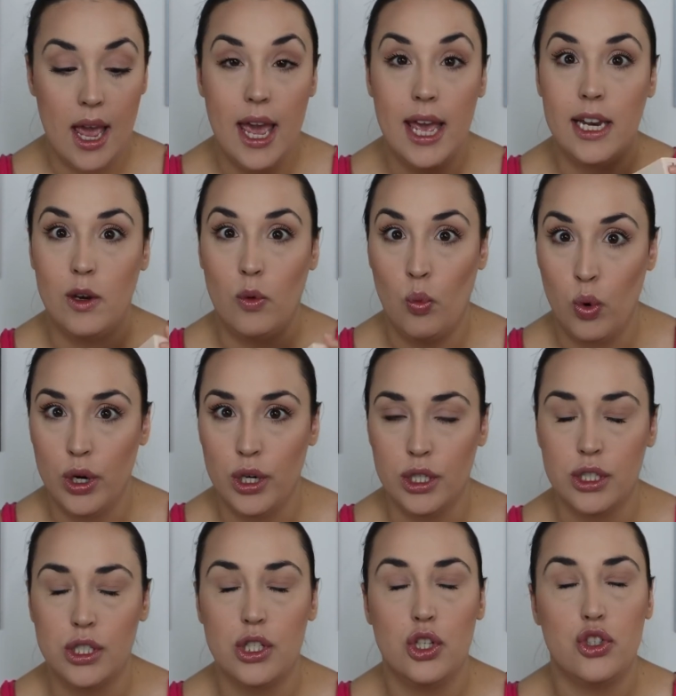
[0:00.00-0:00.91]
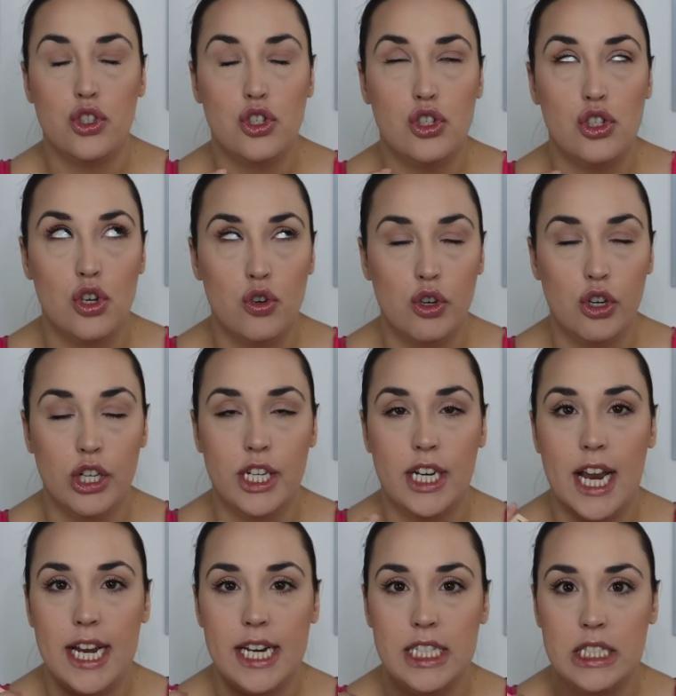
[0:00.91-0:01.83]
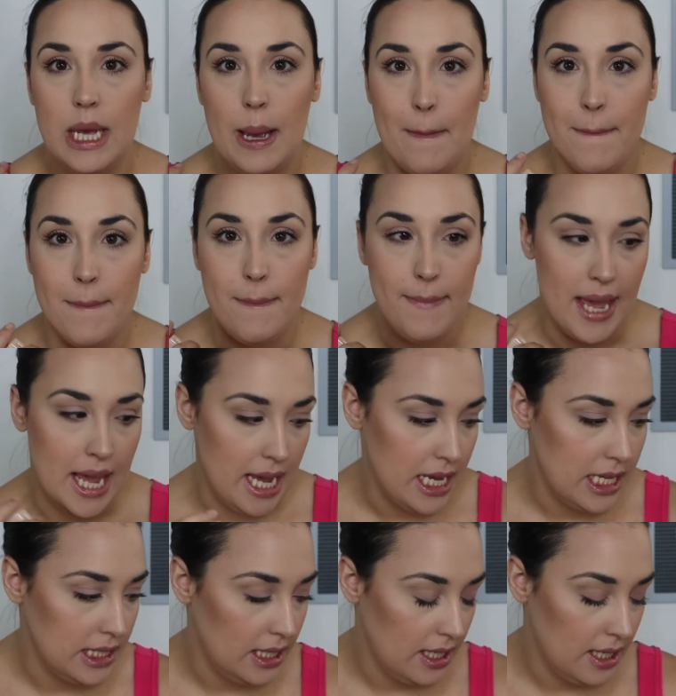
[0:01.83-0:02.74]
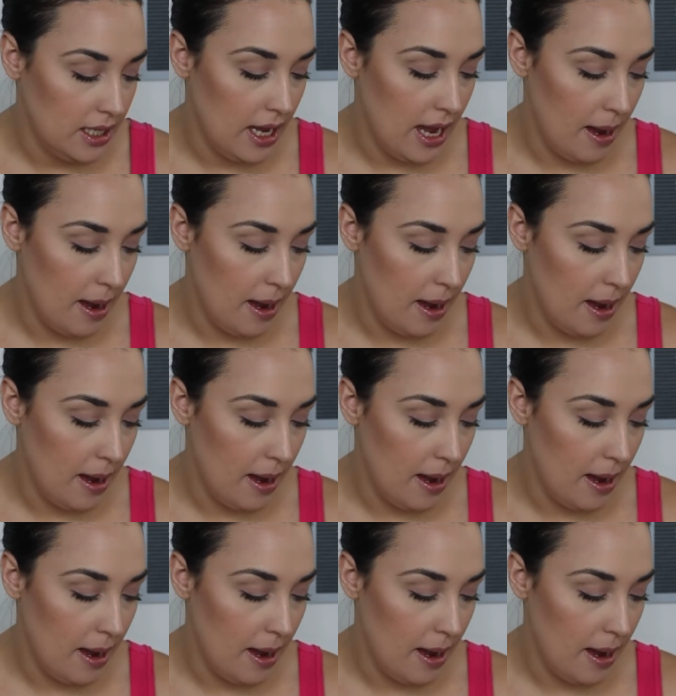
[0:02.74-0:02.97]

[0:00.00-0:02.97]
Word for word: And it works so good and it's amazing.